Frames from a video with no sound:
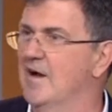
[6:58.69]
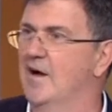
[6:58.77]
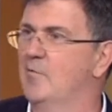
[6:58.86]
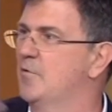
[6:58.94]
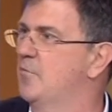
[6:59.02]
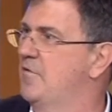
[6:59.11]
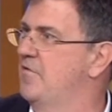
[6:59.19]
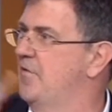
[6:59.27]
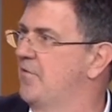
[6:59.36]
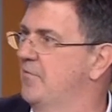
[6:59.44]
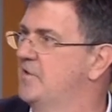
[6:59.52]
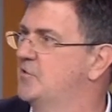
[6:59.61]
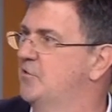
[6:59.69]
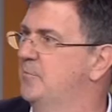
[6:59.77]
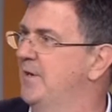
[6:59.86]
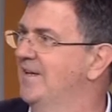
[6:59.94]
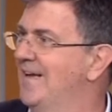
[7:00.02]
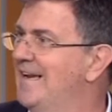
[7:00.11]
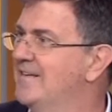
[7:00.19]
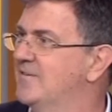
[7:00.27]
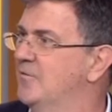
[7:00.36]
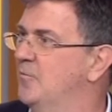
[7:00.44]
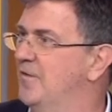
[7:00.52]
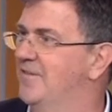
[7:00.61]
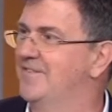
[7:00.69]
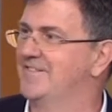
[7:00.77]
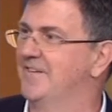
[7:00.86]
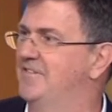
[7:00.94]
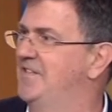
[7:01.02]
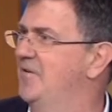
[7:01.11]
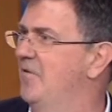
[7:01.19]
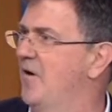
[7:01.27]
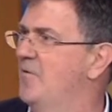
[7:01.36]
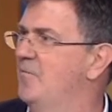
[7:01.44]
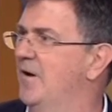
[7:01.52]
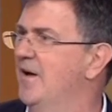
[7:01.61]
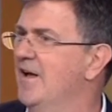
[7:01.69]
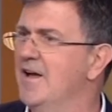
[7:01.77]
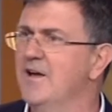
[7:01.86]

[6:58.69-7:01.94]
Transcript: I wonder whether the 3 should have been an 8 or whether there's a 0.